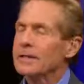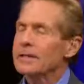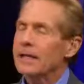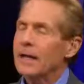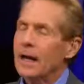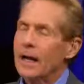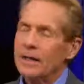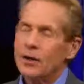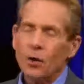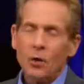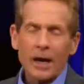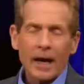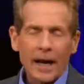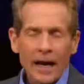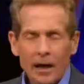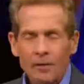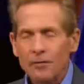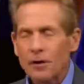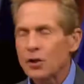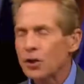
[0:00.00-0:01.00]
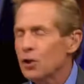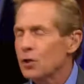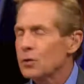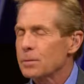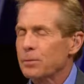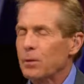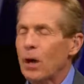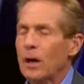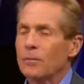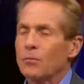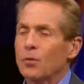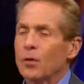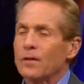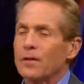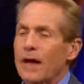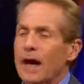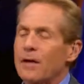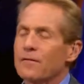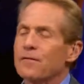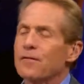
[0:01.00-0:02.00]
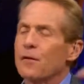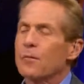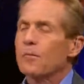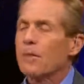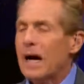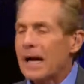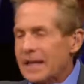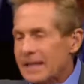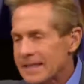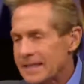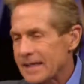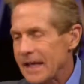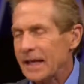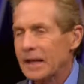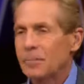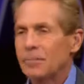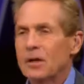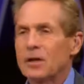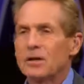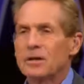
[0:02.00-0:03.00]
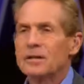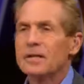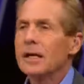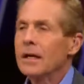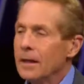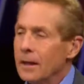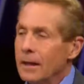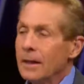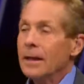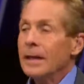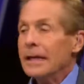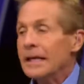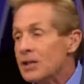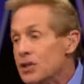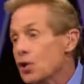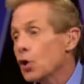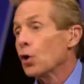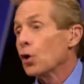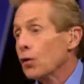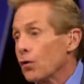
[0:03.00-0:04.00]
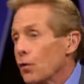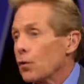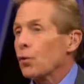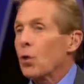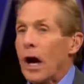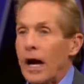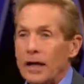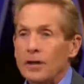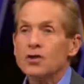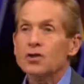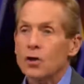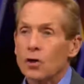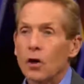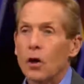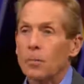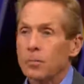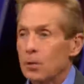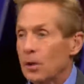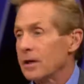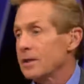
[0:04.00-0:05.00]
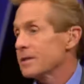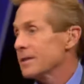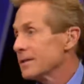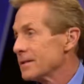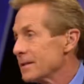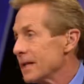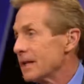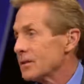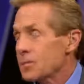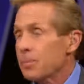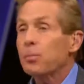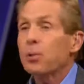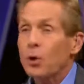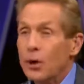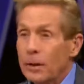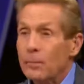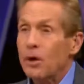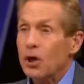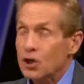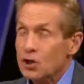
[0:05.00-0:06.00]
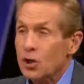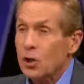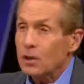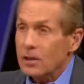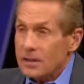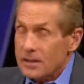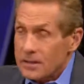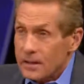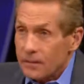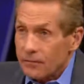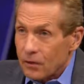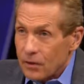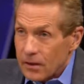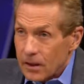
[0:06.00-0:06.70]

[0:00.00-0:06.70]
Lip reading: and I don't have a huge problem with that for Mike's sake because he's earned the right to call plays because that's pretty much all he's ever done.